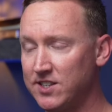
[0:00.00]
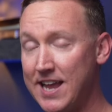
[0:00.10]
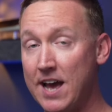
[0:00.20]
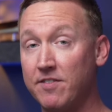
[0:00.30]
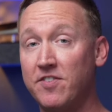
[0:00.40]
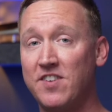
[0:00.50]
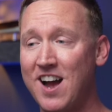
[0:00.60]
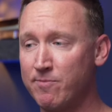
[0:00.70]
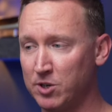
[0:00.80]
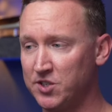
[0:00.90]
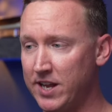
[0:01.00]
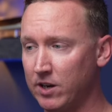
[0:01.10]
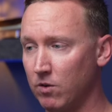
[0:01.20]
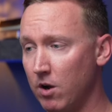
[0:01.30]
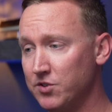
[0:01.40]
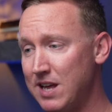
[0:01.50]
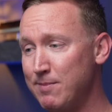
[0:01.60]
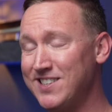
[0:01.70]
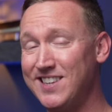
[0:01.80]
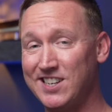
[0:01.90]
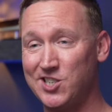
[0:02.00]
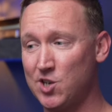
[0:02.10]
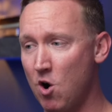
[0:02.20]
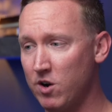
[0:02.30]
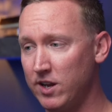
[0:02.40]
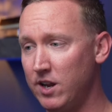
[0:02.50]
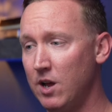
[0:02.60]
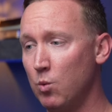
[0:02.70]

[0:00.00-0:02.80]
They had 5% growth. So that means they started